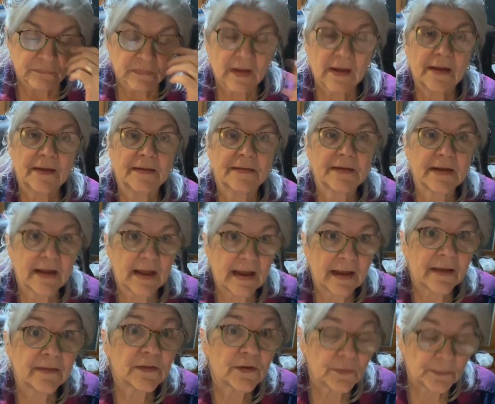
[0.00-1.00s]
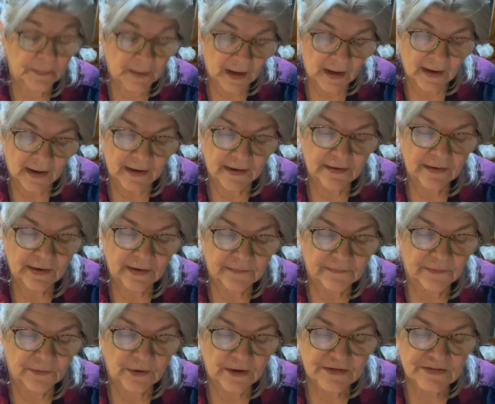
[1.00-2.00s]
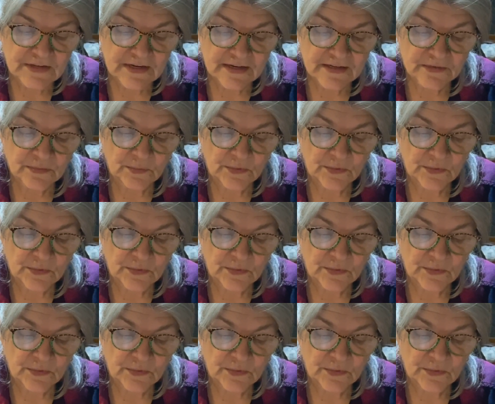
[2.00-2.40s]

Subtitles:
And they're made for, it says,